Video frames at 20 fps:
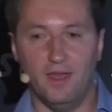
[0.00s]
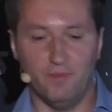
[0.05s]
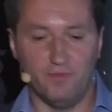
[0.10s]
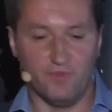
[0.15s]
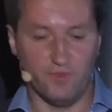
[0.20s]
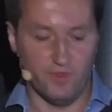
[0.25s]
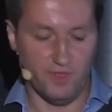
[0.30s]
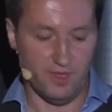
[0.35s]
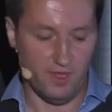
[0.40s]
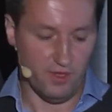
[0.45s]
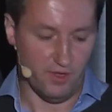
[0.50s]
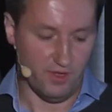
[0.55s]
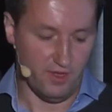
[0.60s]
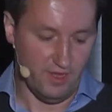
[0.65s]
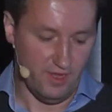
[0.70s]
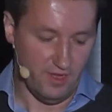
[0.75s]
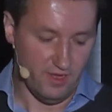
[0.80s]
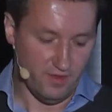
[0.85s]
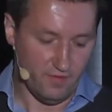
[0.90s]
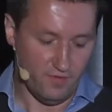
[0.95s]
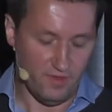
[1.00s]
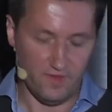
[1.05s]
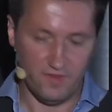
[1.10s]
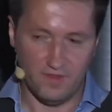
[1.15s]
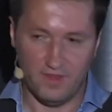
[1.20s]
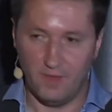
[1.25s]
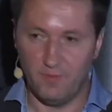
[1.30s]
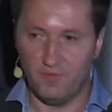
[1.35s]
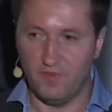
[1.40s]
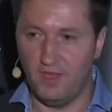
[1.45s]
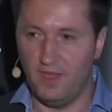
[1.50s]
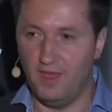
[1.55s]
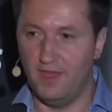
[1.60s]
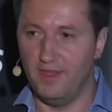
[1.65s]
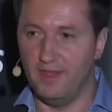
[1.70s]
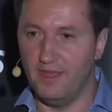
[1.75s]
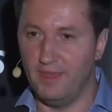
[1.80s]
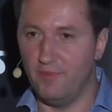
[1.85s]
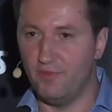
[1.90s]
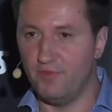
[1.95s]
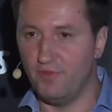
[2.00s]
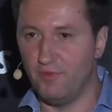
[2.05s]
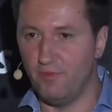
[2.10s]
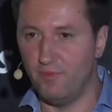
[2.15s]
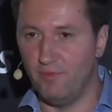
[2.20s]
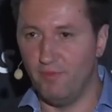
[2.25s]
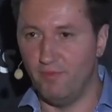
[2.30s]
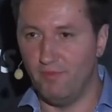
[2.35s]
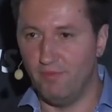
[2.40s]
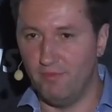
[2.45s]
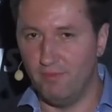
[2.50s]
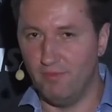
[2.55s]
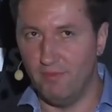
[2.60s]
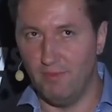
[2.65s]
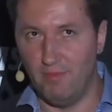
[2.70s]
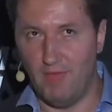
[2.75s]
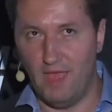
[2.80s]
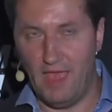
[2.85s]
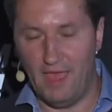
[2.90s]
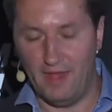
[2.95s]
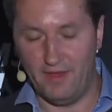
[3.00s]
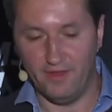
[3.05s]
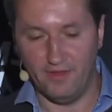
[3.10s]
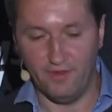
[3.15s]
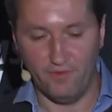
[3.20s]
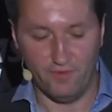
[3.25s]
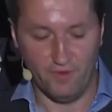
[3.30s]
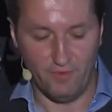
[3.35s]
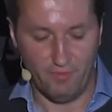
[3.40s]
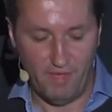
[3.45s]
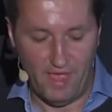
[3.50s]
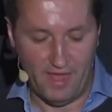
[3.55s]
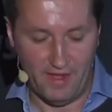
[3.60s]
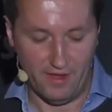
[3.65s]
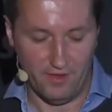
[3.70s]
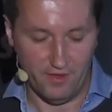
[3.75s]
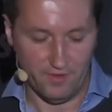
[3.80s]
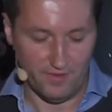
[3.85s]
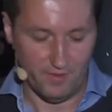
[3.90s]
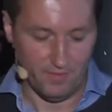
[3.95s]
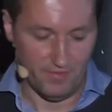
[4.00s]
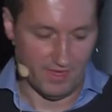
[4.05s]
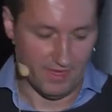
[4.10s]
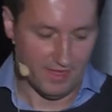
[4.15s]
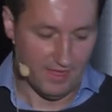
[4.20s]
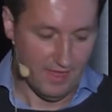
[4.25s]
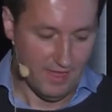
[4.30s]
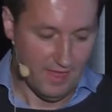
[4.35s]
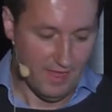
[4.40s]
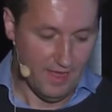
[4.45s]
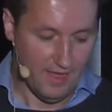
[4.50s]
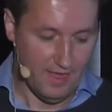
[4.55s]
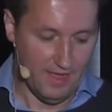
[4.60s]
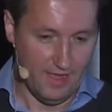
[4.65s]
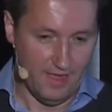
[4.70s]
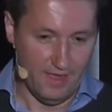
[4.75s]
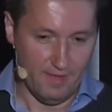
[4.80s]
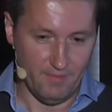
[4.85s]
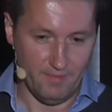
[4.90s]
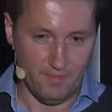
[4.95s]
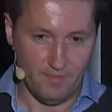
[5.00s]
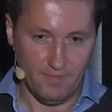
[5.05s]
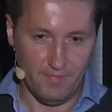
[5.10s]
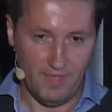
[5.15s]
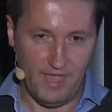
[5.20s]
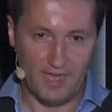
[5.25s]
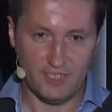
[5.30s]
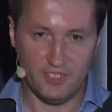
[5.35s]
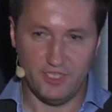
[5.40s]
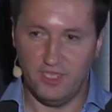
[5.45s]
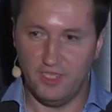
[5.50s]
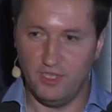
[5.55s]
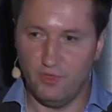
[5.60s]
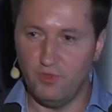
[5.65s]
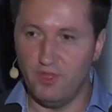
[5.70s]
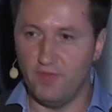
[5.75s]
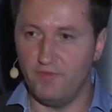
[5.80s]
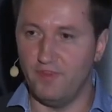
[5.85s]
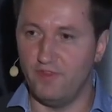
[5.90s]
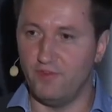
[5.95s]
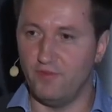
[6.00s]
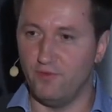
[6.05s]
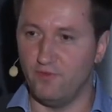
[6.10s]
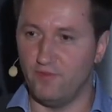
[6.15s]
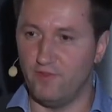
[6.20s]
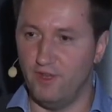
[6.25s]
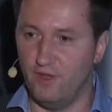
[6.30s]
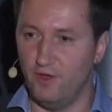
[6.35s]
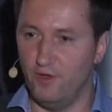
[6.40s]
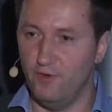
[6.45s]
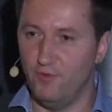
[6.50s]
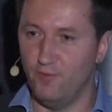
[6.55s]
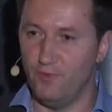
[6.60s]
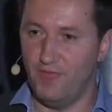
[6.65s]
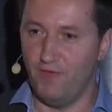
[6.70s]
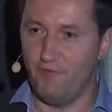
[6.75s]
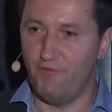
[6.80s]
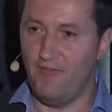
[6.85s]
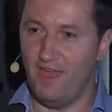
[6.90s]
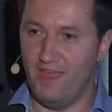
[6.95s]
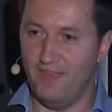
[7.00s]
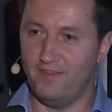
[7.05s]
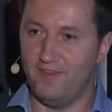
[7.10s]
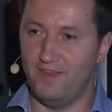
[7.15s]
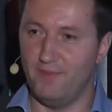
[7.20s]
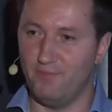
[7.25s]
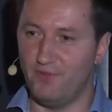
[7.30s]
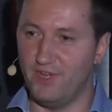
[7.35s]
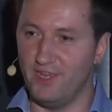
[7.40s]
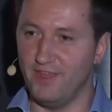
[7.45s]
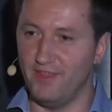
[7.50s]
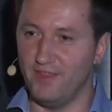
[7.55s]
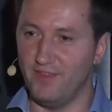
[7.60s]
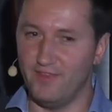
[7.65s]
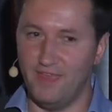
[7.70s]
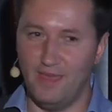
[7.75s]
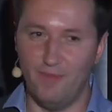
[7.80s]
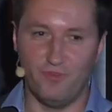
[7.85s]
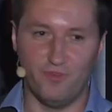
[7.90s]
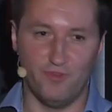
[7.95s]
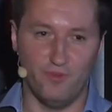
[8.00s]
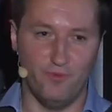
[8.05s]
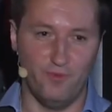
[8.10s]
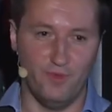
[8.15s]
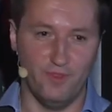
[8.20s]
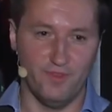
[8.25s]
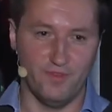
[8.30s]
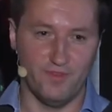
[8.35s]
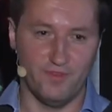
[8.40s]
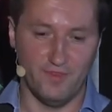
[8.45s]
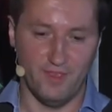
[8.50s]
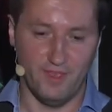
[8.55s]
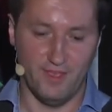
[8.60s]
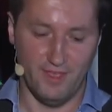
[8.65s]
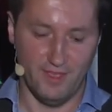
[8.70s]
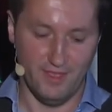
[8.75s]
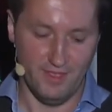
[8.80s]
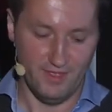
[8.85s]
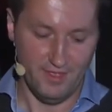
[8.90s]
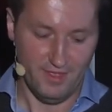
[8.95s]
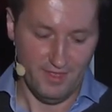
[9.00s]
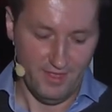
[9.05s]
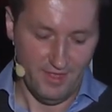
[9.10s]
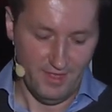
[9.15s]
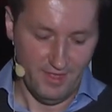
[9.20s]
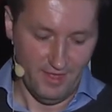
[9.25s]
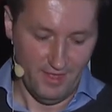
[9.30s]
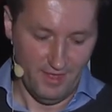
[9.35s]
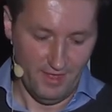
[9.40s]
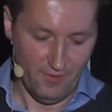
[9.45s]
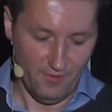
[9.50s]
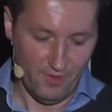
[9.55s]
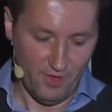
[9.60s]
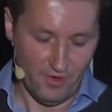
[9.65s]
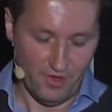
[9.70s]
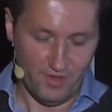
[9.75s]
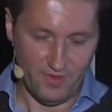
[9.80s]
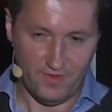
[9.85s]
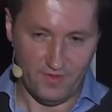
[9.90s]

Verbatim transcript: so that your interface names are named add a different pattern or something. Actually, Udev is too slow. We are faster in bringing this up. So once we already